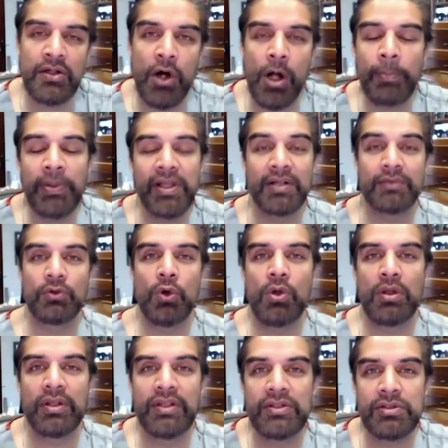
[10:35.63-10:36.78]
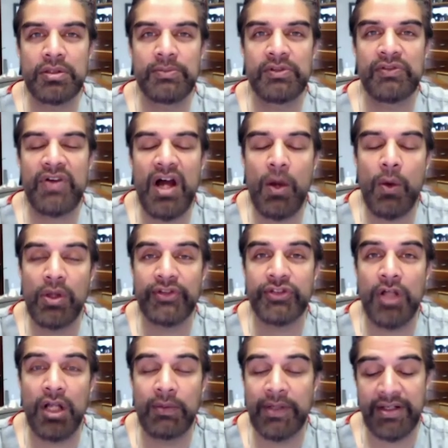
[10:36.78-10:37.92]
all play a role in terms of how well it's
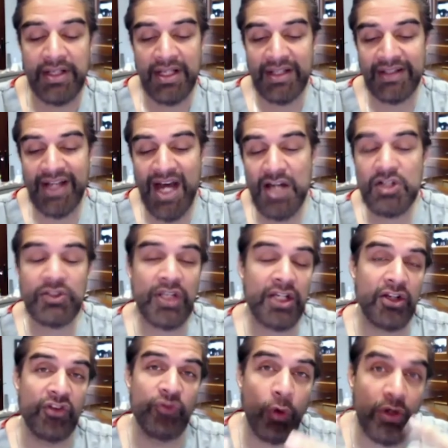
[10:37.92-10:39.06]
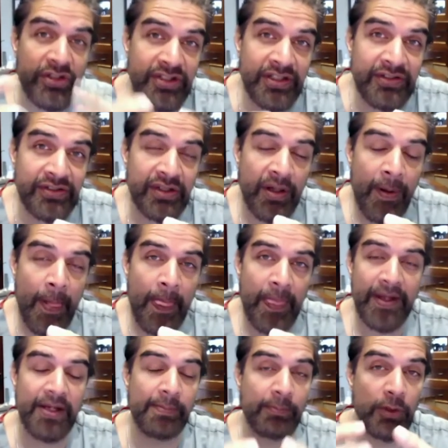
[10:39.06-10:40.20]
tolerated. The hydrostatic forces
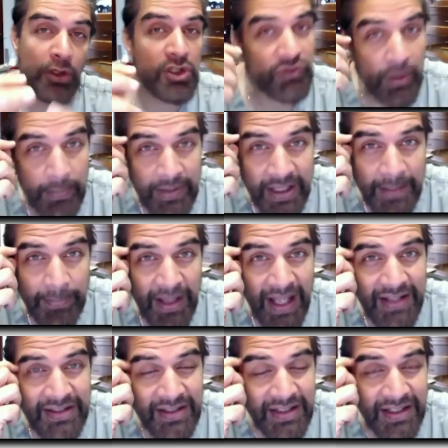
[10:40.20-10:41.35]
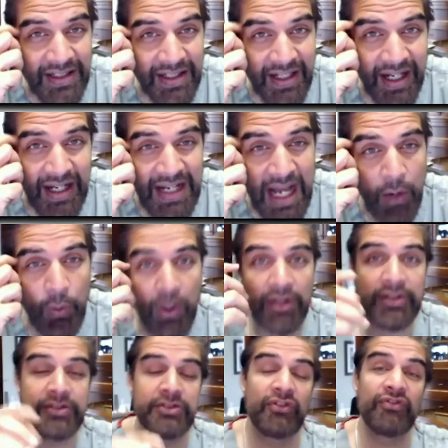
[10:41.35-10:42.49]
that emerge from the implant and how well
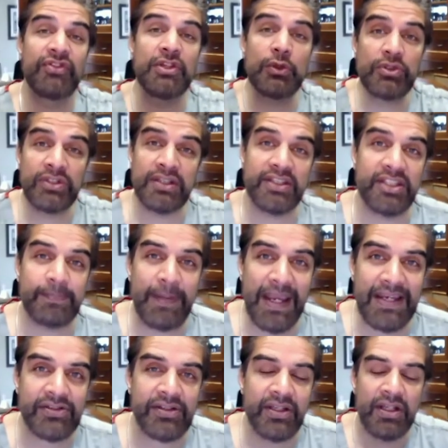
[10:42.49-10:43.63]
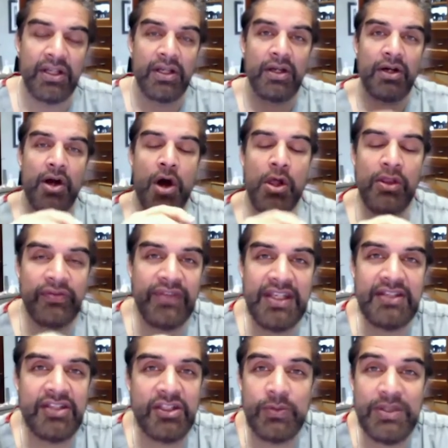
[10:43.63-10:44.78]
they're diffused in the space. All of
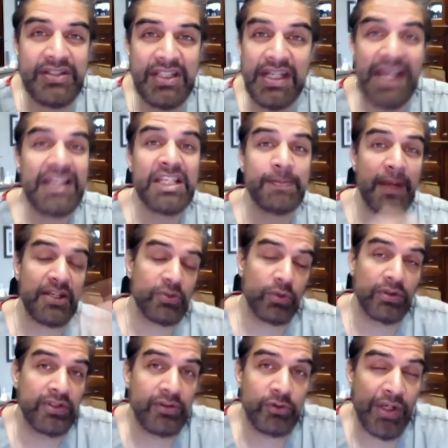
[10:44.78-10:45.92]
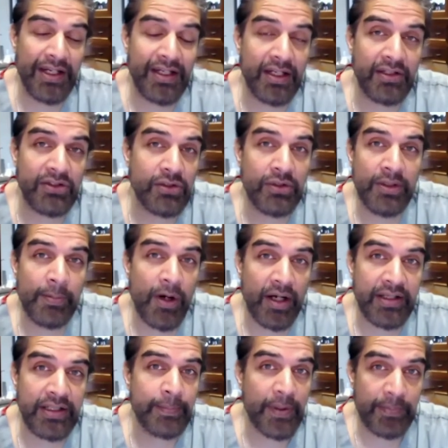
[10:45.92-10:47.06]
these, as we see in any space we're draining into in the
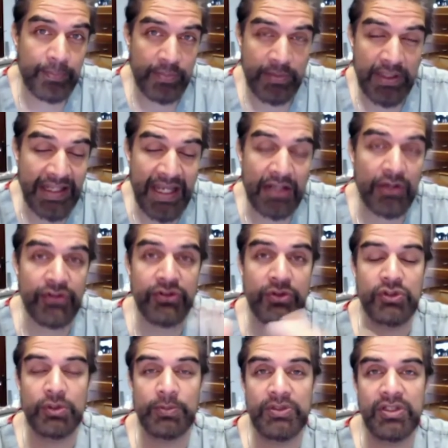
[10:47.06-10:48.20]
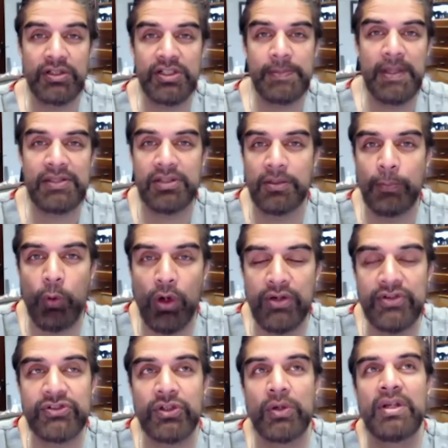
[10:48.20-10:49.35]
body, but again, also the supracillary space are
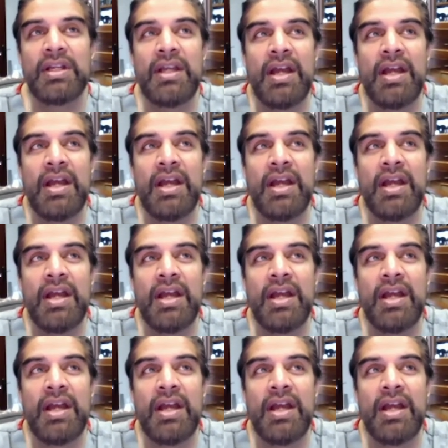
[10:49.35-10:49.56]
important. So